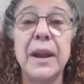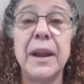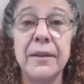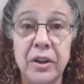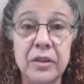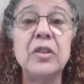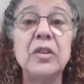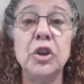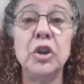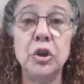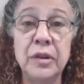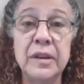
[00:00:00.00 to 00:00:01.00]
I've also
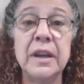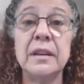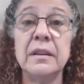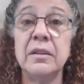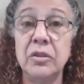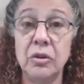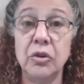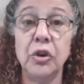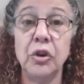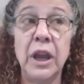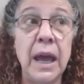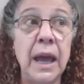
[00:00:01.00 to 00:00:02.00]
used it to
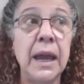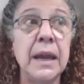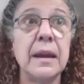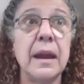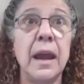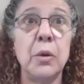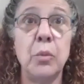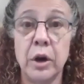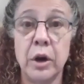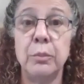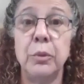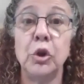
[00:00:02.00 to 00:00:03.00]
create a
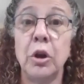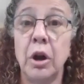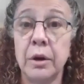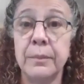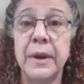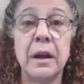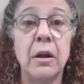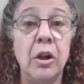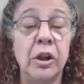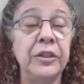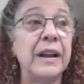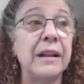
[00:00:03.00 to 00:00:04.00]
wearable garment
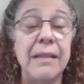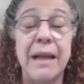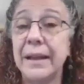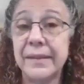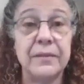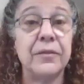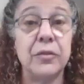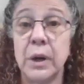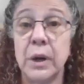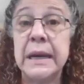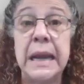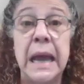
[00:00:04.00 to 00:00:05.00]
called the Class of
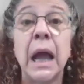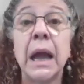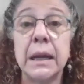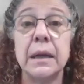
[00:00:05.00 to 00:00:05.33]
49,